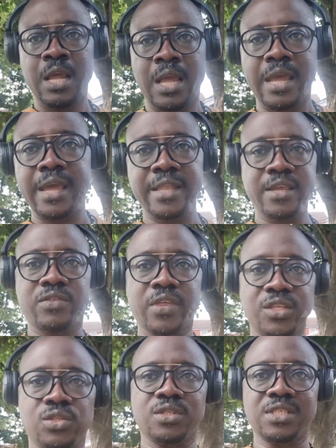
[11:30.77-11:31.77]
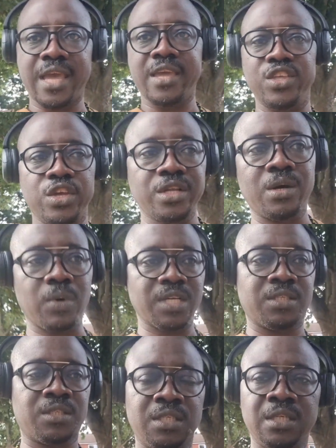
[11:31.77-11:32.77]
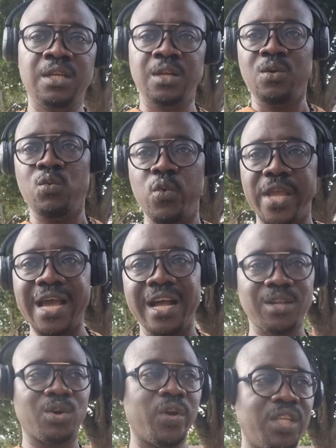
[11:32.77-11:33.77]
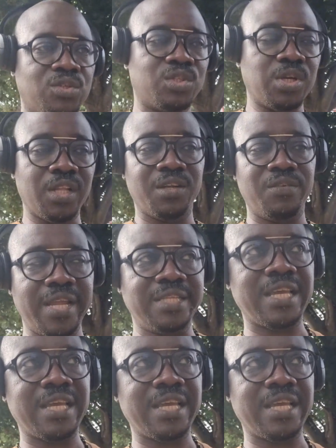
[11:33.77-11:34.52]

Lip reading: anything to say, you know what, we are not going to tolerate?